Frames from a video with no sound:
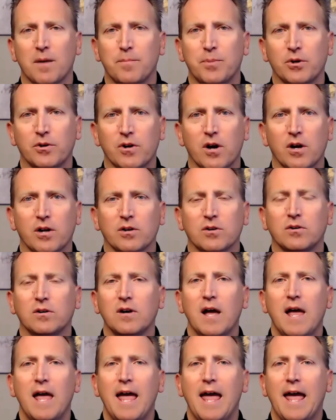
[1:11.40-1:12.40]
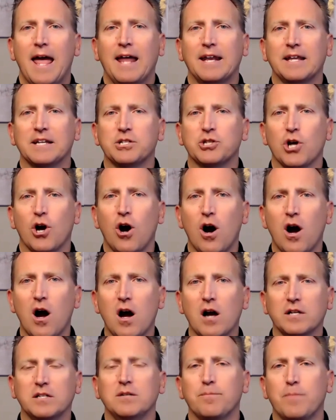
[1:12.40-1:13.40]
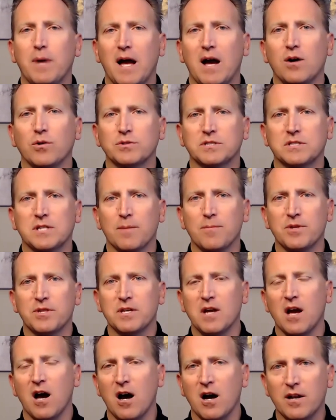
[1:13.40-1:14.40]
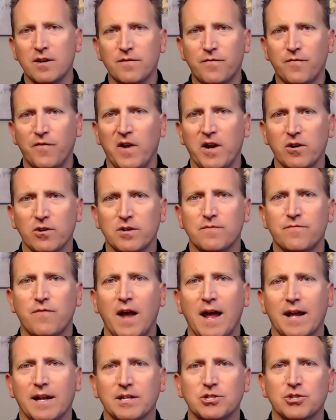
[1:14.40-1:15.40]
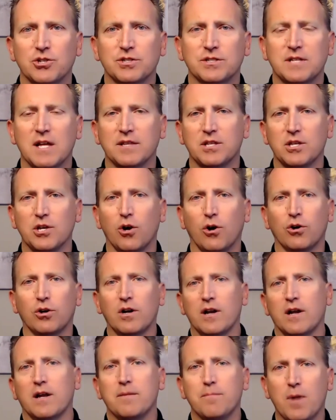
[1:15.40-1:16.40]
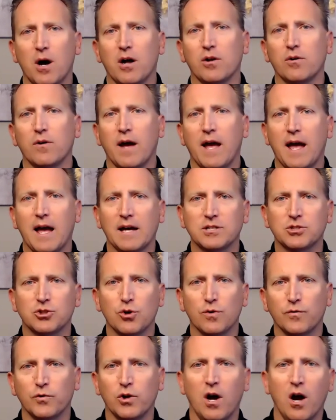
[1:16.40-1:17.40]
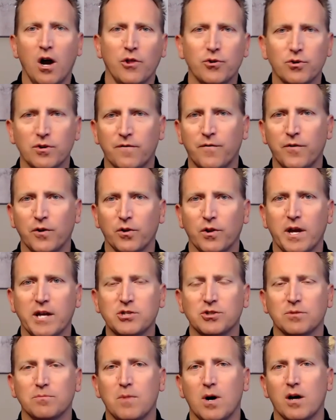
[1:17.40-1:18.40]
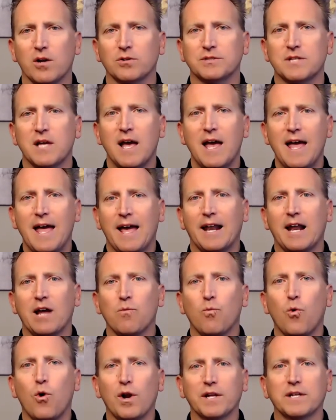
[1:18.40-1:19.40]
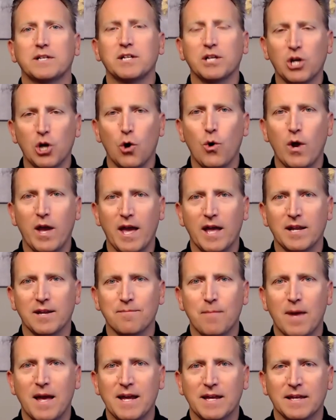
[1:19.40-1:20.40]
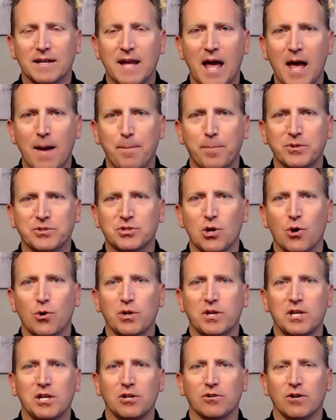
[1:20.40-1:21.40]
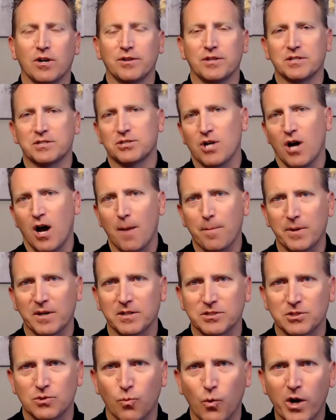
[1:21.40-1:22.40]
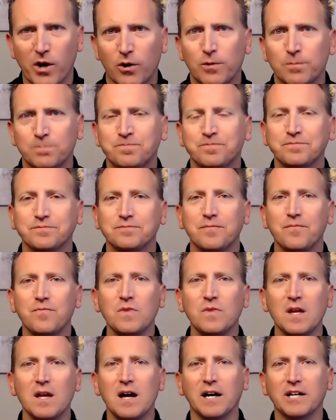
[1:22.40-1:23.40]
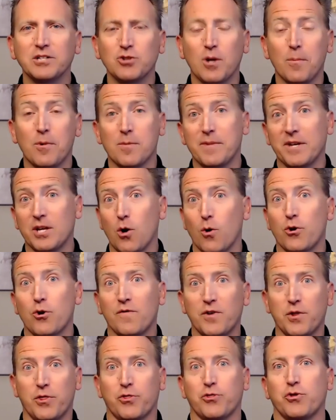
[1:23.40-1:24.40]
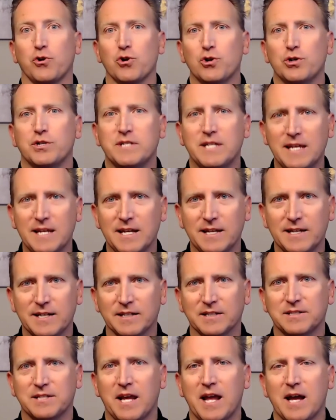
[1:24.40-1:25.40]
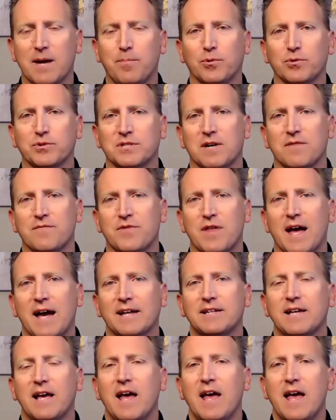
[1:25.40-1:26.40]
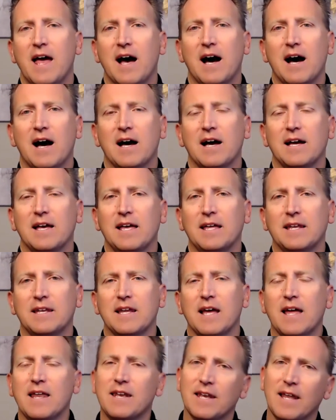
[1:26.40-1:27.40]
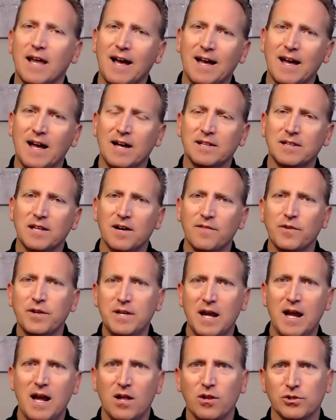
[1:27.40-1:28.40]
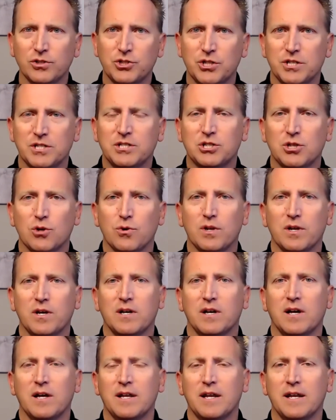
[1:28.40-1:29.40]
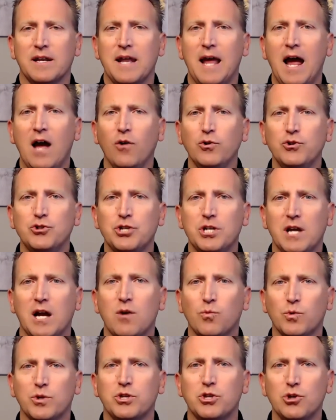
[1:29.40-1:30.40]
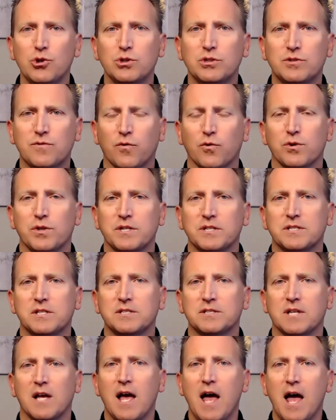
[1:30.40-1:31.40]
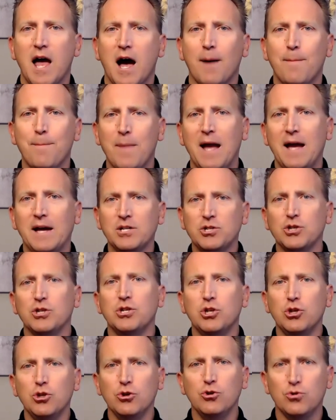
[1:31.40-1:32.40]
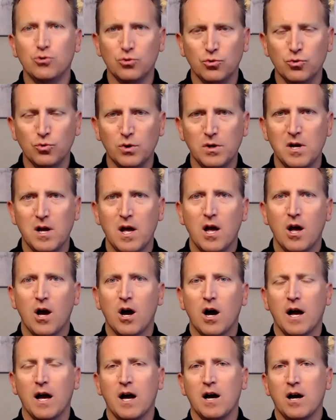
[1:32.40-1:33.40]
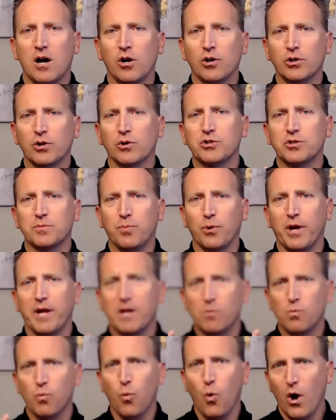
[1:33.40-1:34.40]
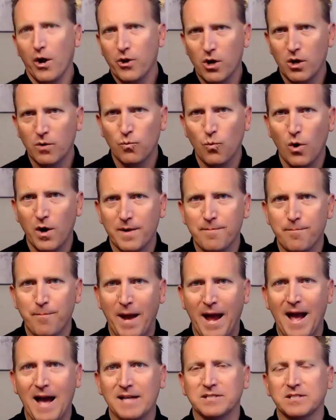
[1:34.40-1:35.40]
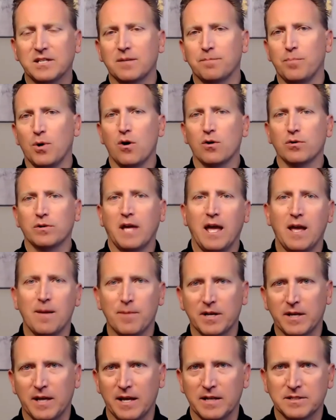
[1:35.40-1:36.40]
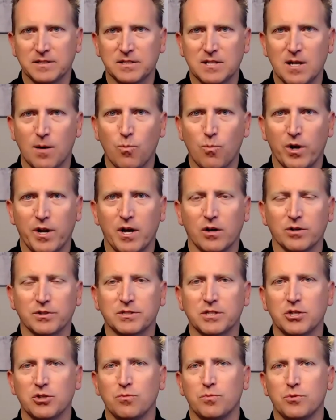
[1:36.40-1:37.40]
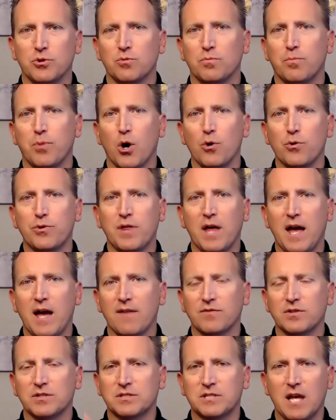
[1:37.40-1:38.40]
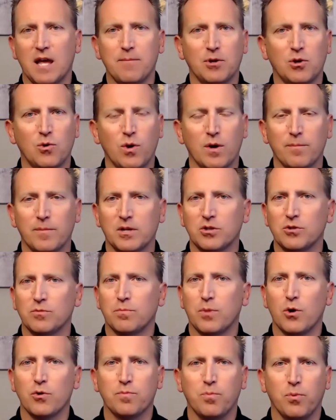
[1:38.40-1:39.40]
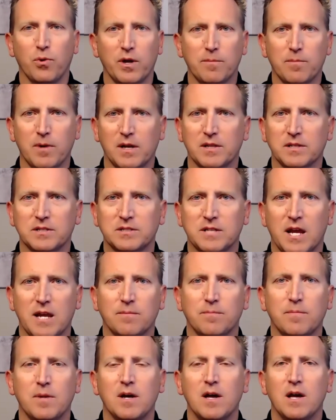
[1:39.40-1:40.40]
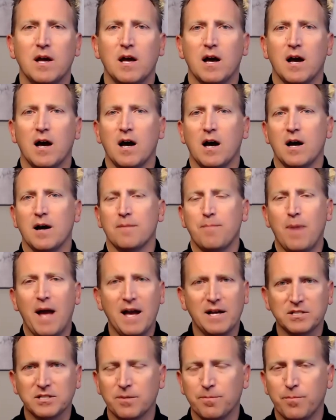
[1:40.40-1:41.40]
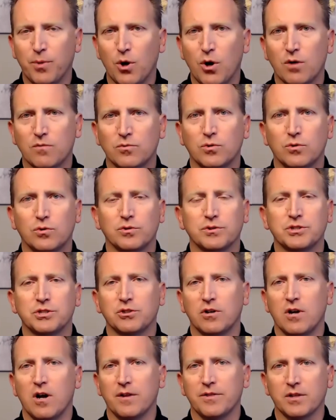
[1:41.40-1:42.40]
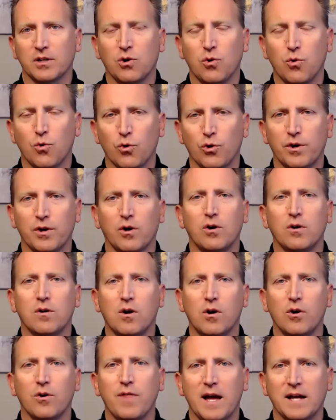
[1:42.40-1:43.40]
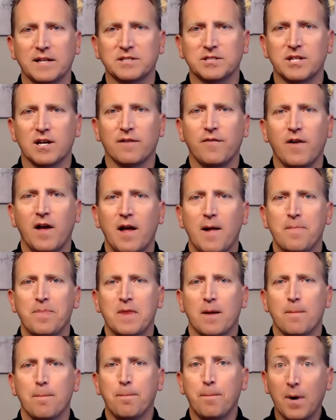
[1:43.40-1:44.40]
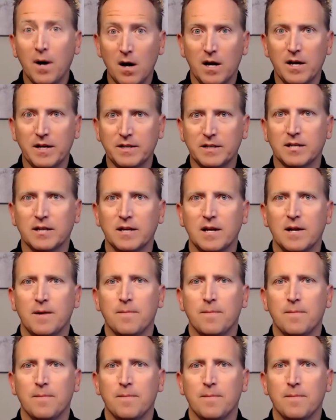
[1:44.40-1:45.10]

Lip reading: periodical, and it talked about some of the unfair advantages that the RIA model has over other affiliation models. And I wanted to go ahead and make an episode here on this topic as well. So I'm going to be going over 13 examples of that. And I love analogies. So an analogy I would use for this is imagine you are going to play a one-on-one basketball game against someone else. And you both have the same equipment. You both play by the same basketball rules. You're on the court, all that stuff. But